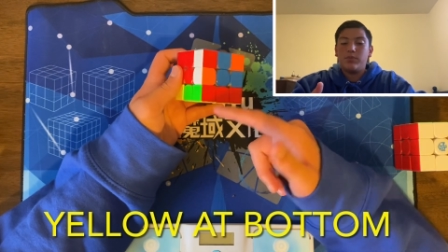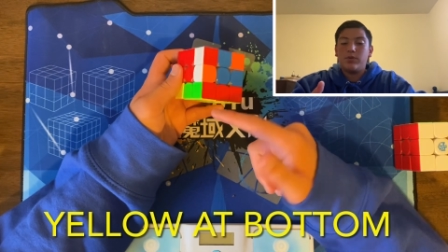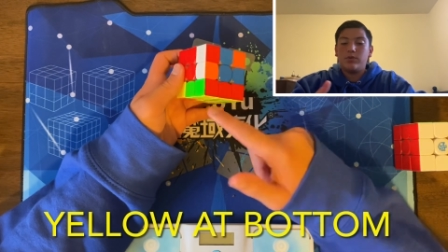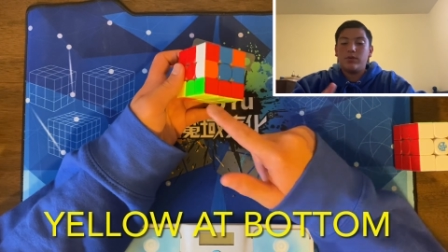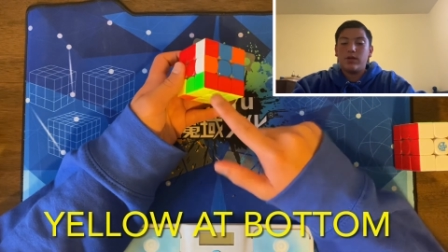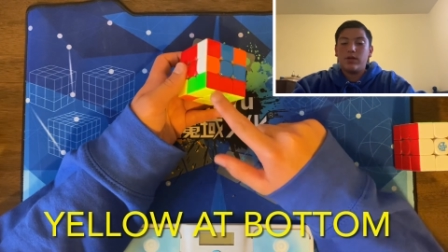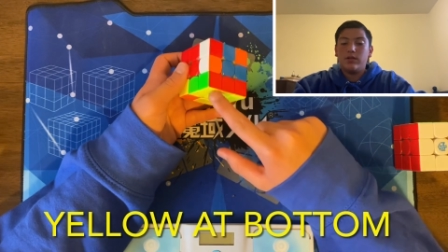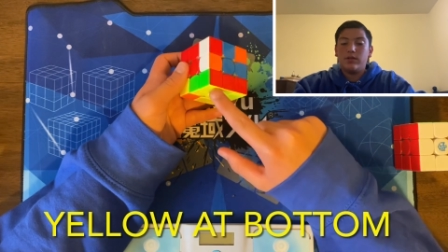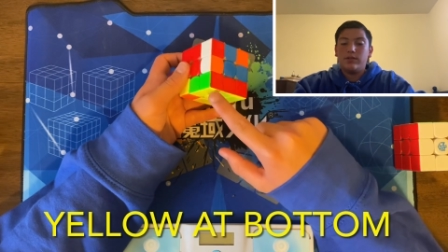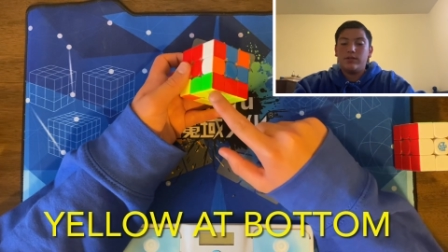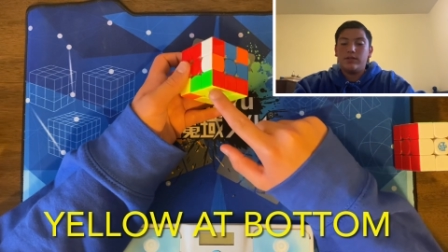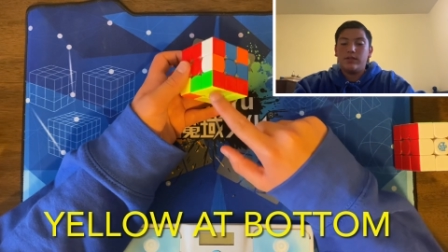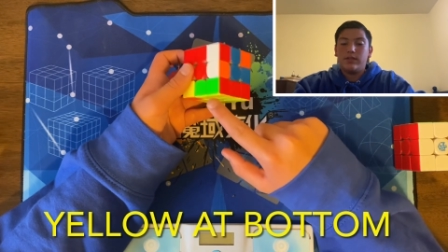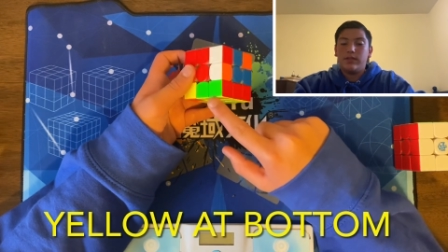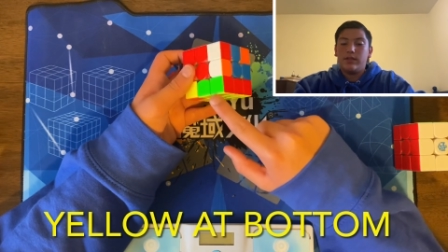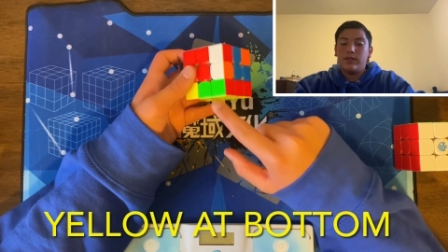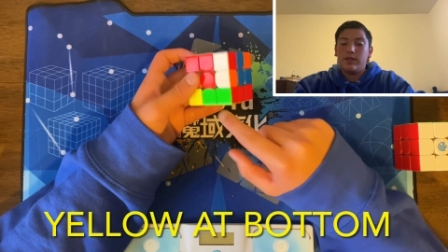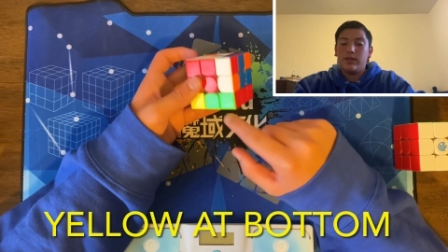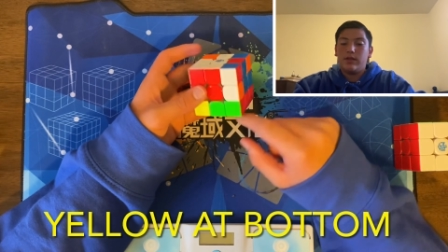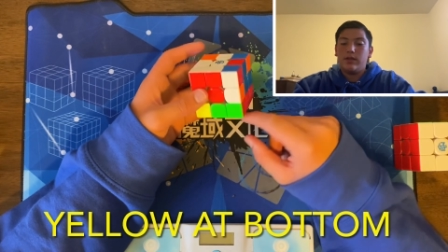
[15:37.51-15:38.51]
colors and then
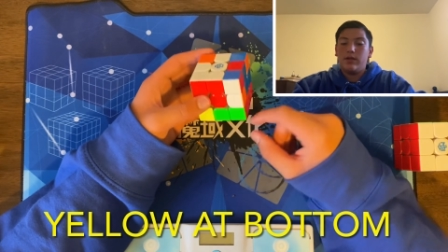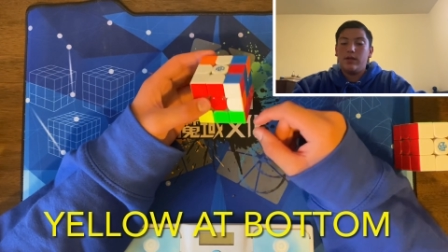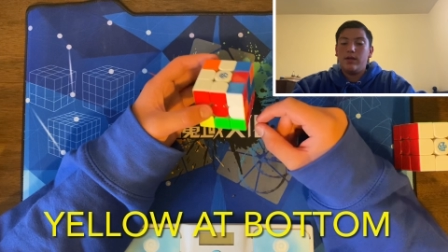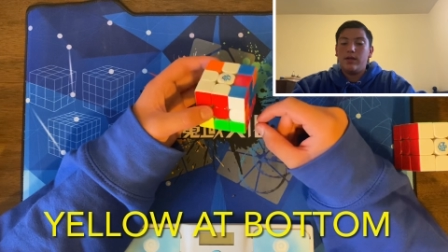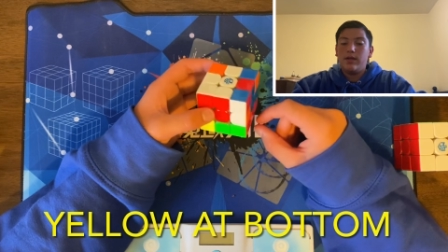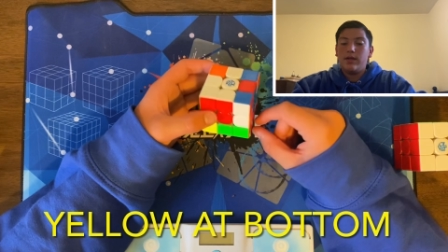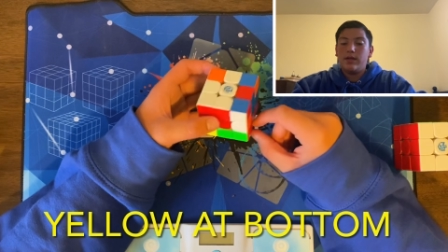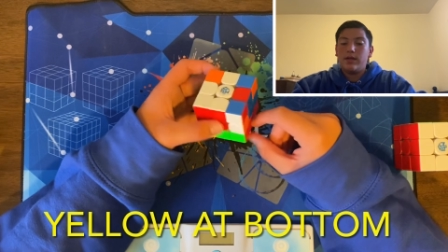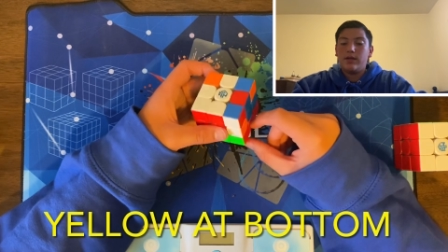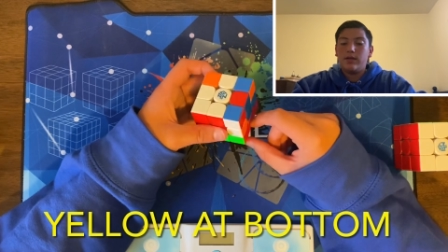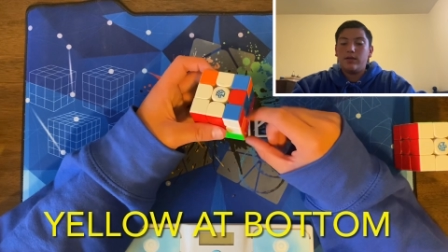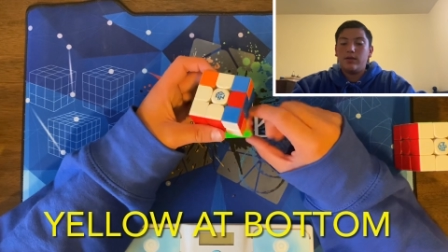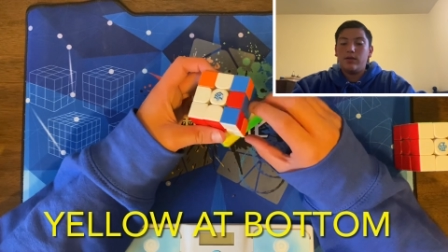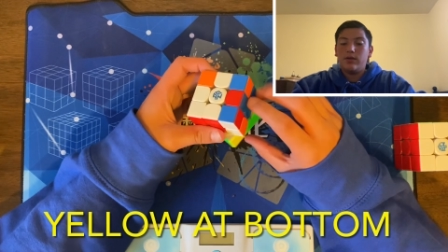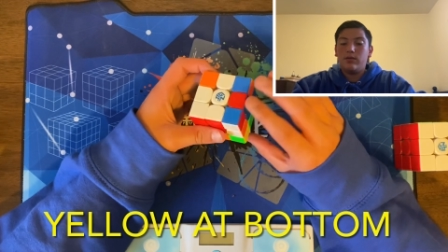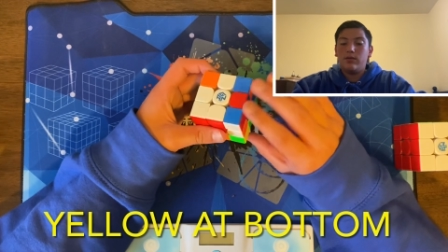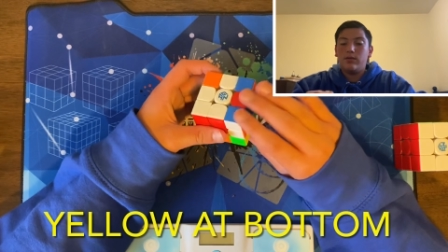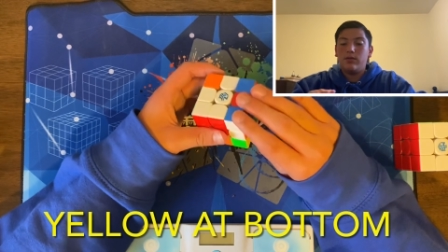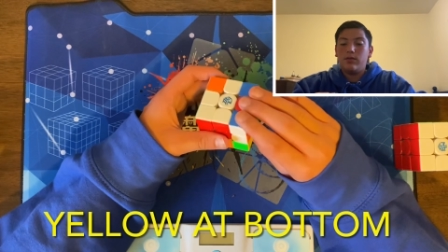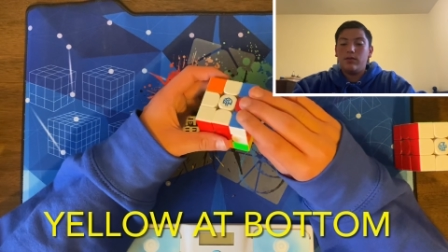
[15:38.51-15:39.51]
the yellow,
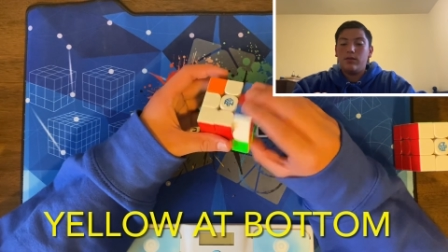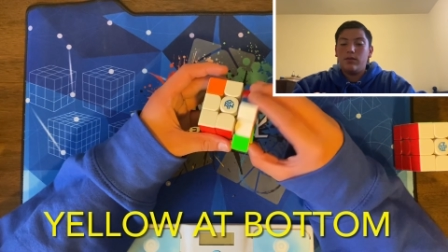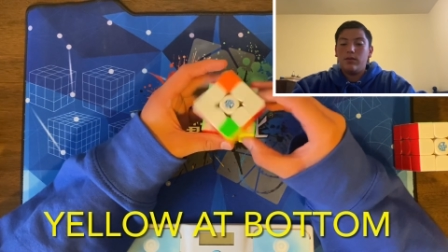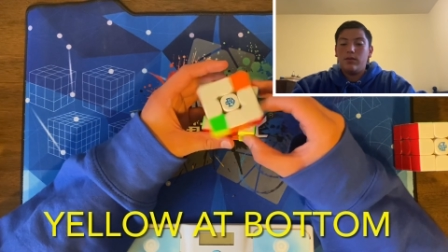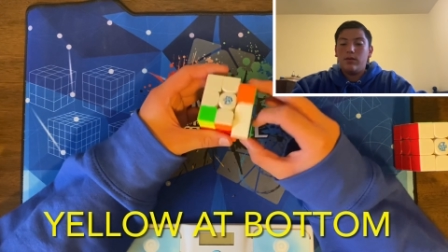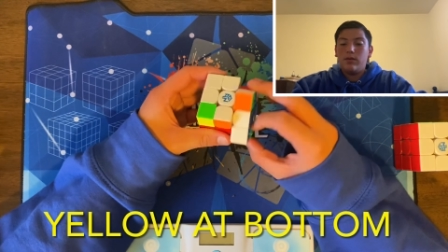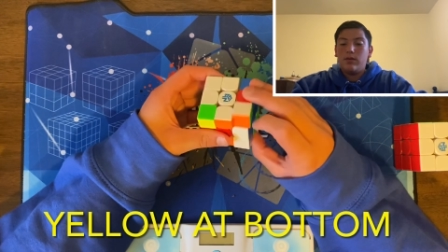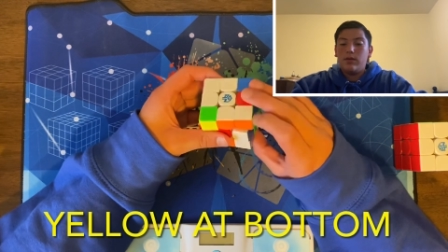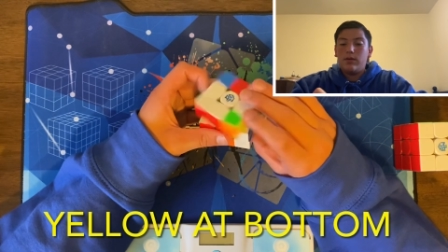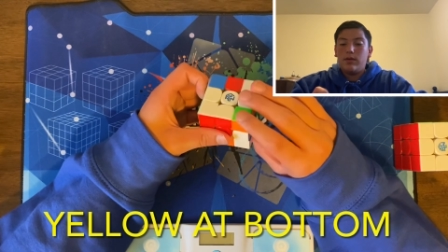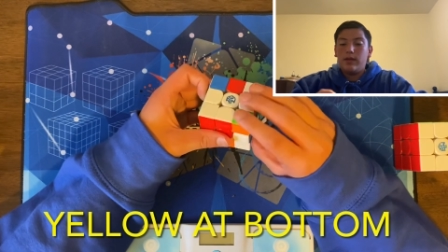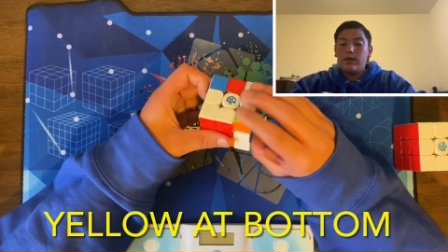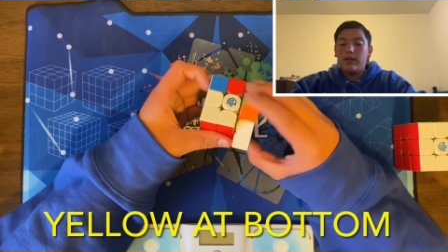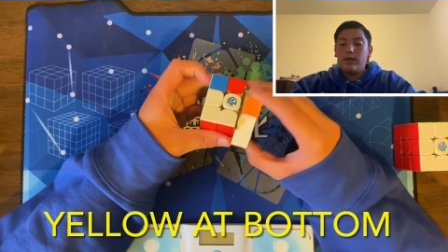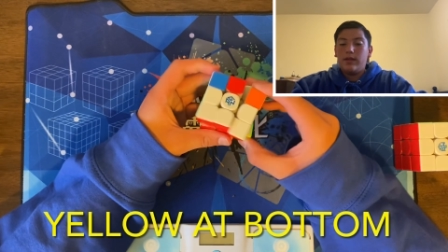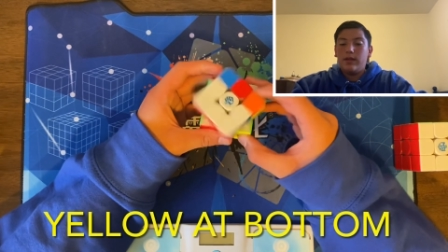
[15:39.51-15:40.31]
and